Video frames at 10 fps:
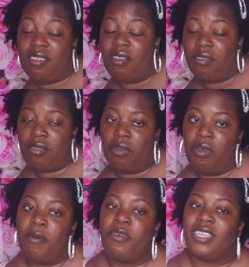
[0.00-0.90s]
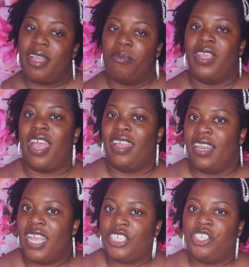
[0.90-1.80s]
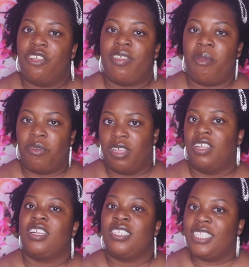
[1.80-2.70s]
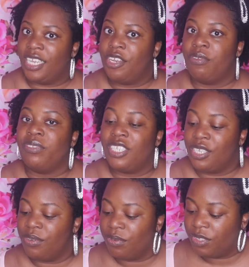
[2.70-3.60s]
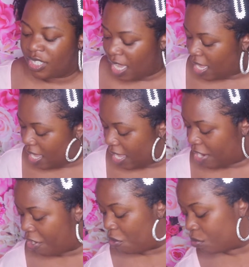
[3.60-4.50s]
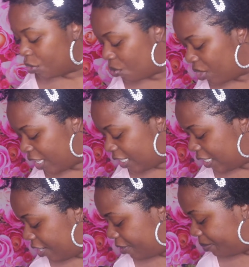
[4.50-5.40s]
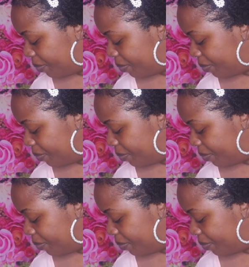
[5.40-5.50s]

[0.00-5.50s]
also a book that we had last year that we're going to continue to use in our homeschool this year.